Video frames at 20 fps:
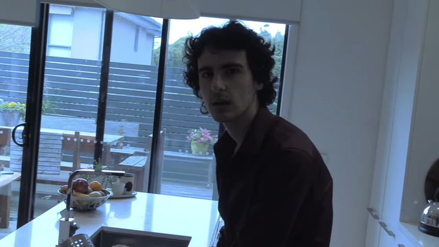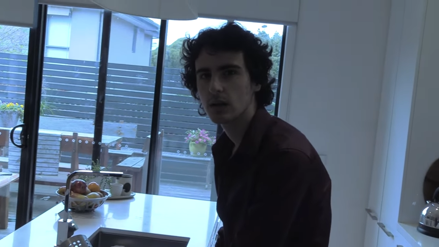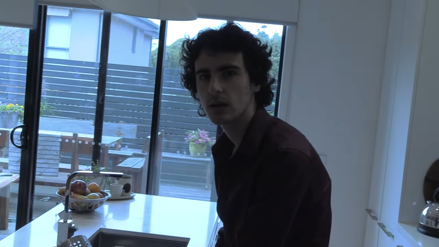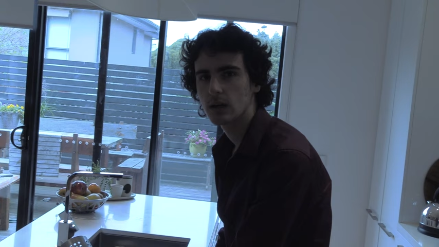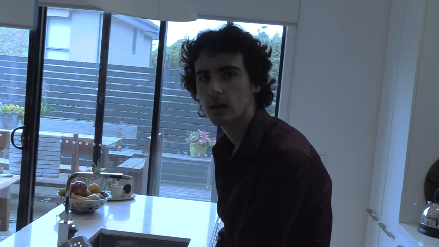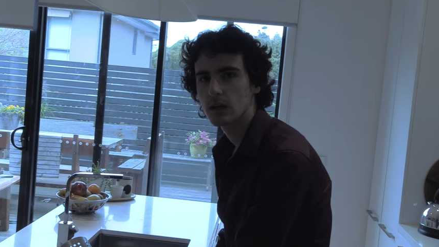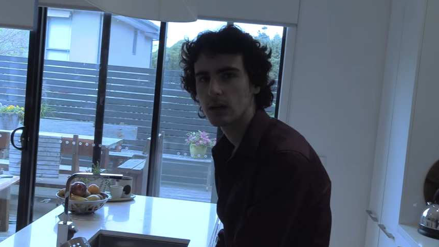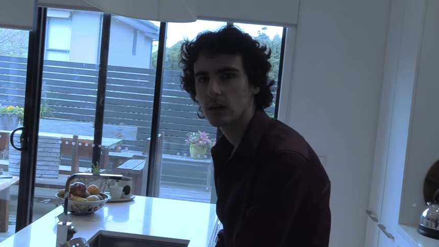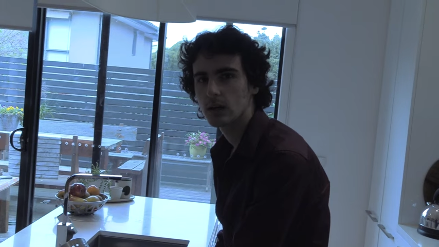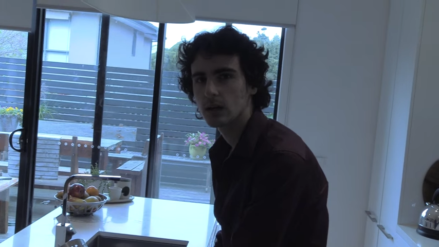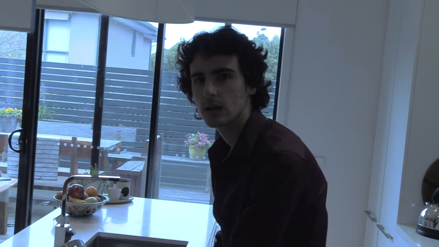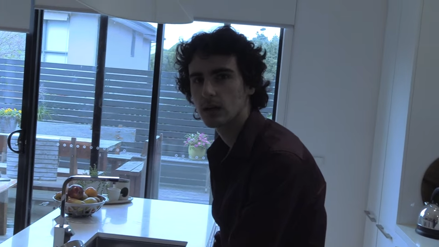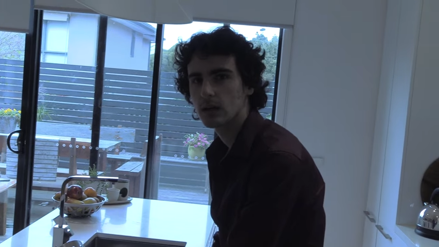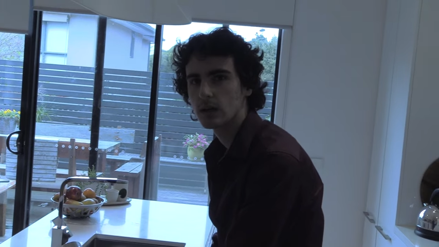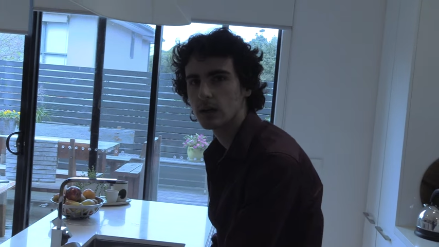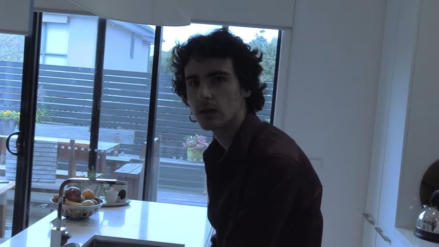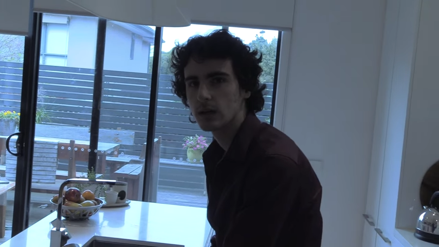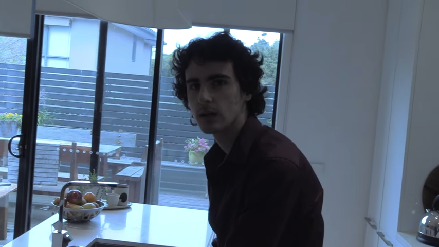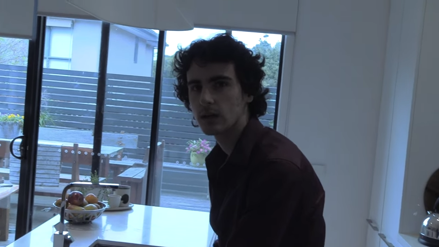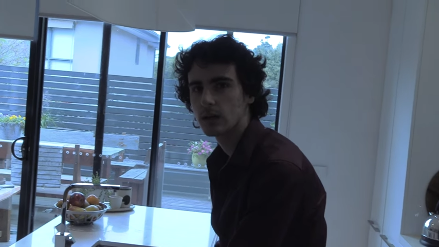
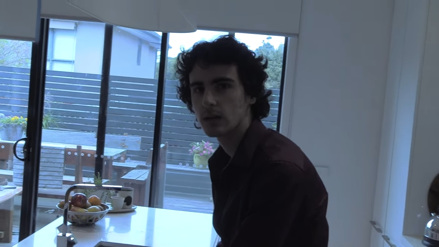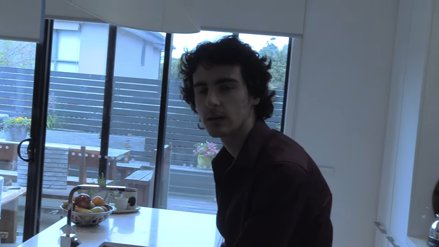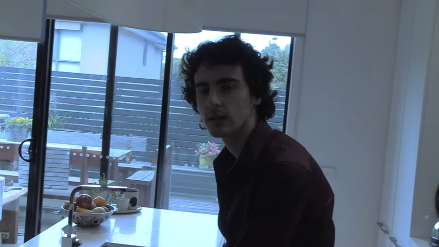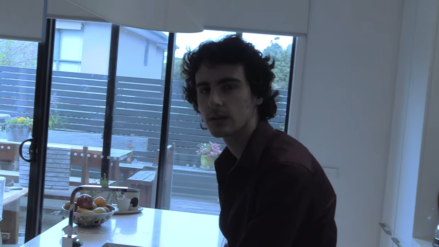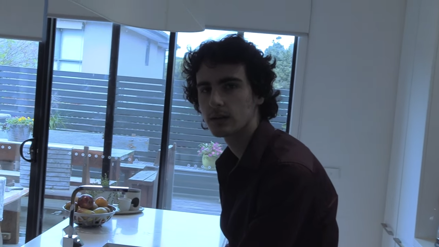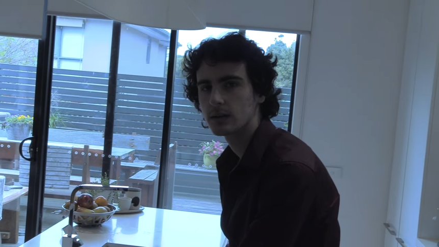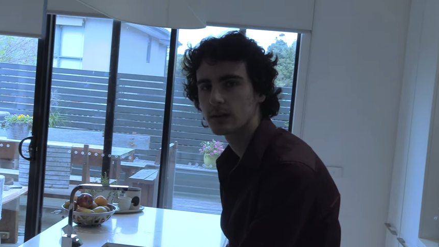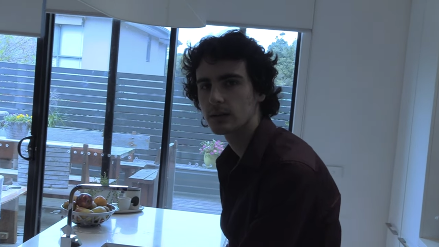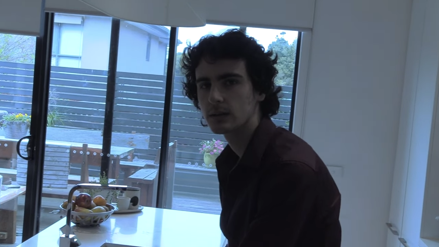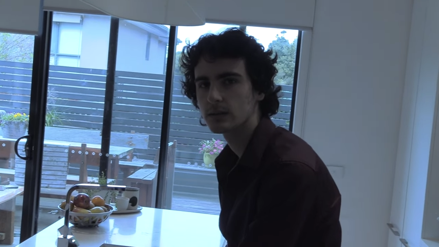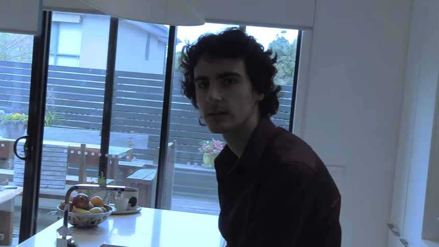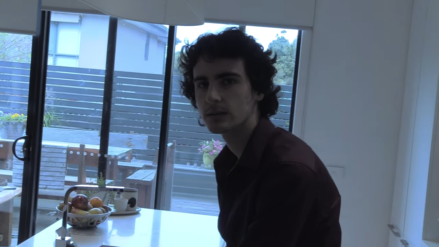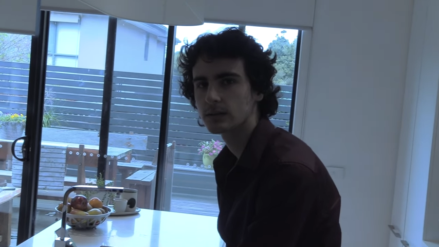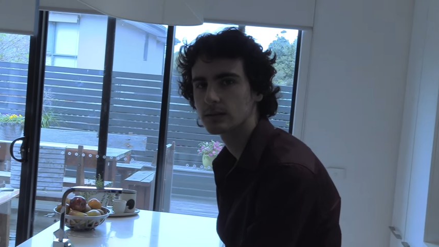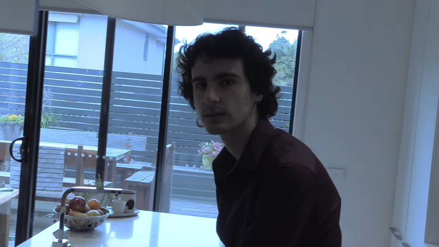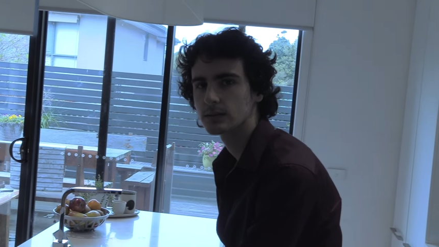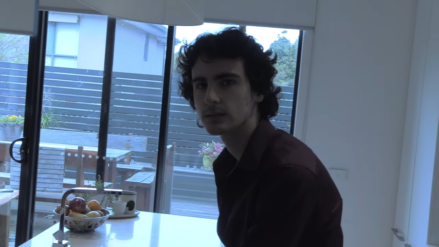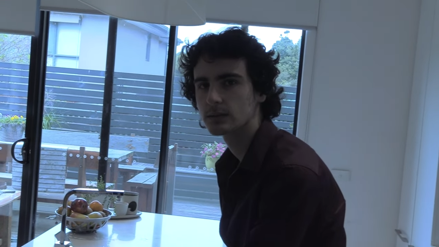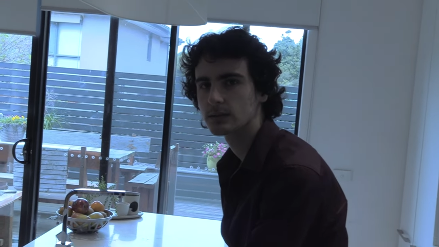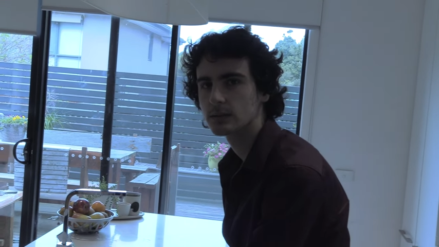
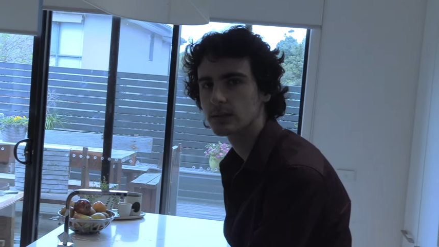Nobody speaks.